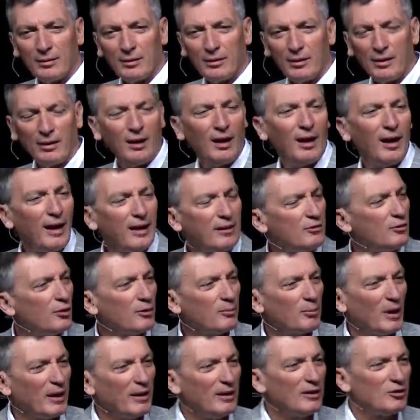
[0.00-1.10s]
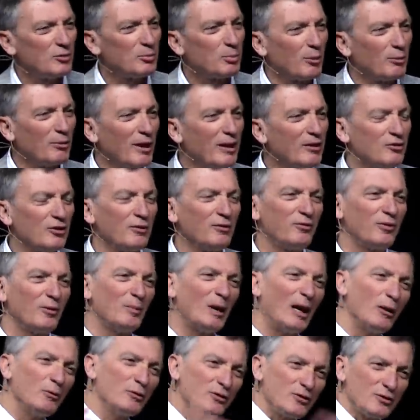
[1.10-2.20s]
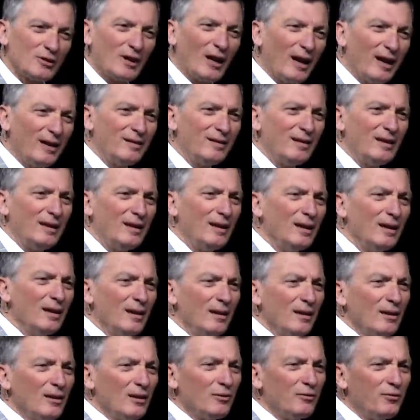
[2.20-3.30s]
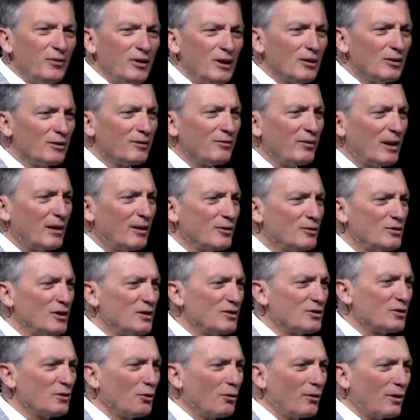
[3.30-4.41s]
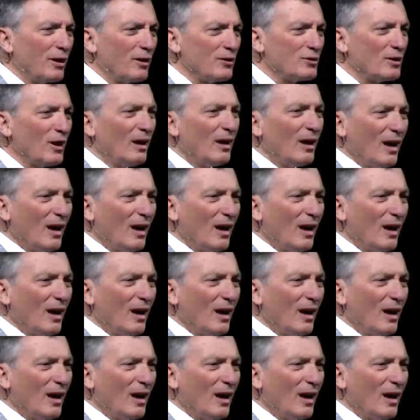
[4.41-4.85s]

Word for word: And I took my inspiration from outside the field of energy storage.